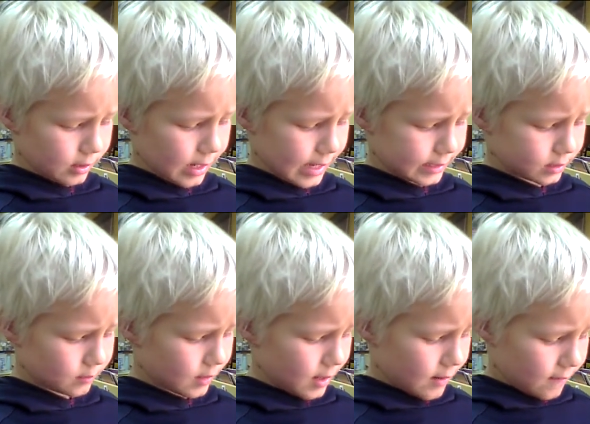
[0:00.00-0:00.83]
asked.
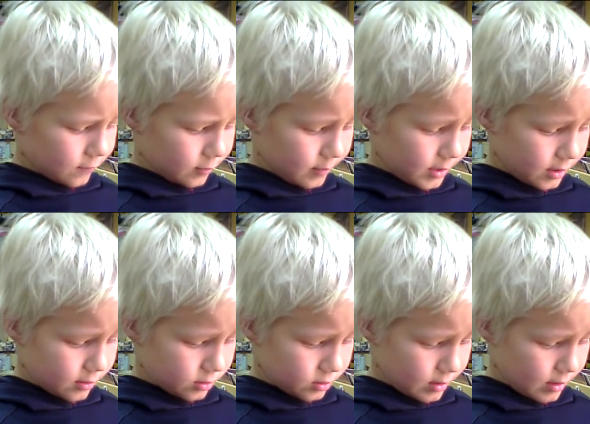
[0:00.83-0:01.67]
From here
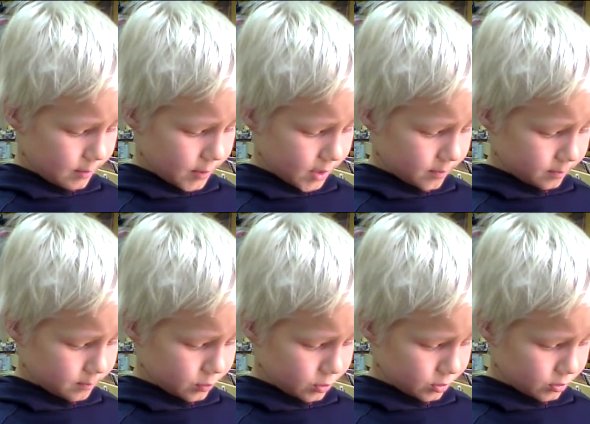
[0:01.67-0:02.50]
to that big
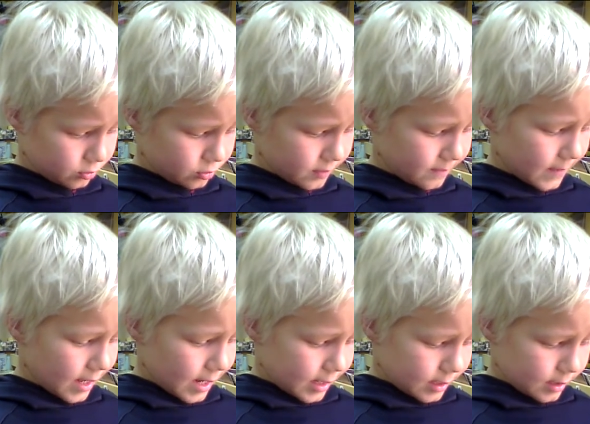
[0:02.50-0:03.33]
purse tree.
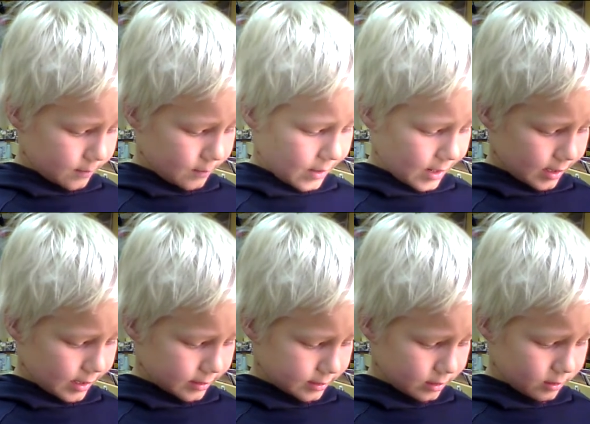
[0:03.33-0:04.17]
And back,
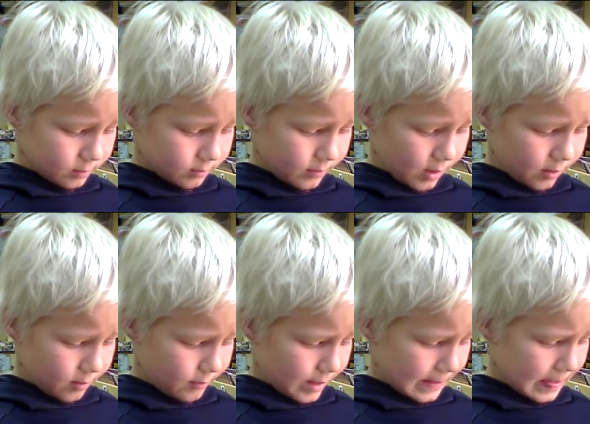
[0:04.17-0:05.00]
said the
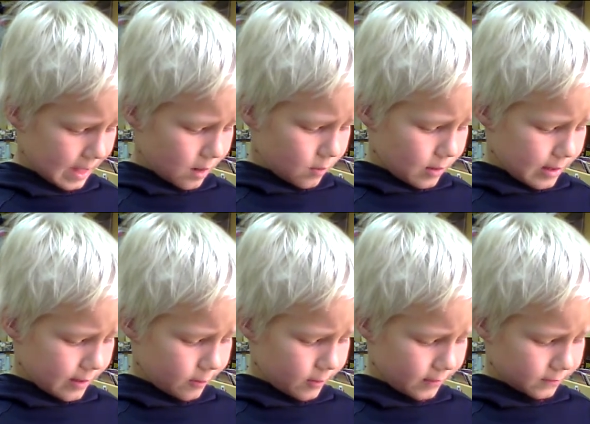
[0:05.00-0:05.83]
mountain man. He
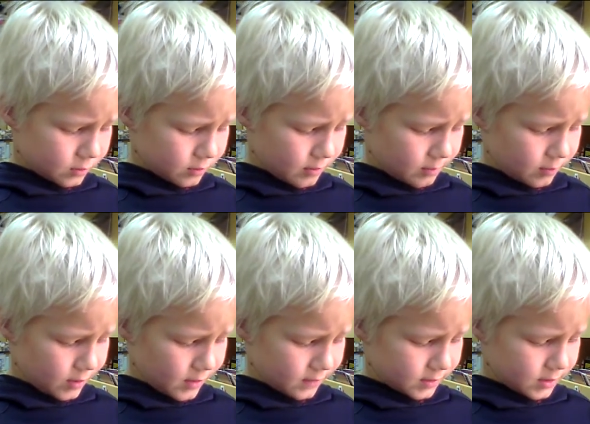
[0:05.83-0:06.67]
waved to the
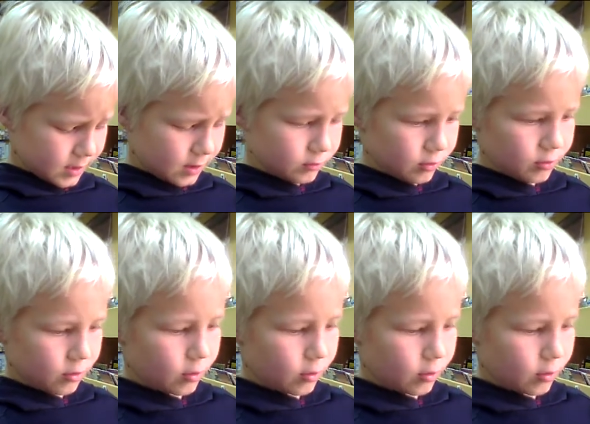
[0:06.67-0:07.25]
braves they rode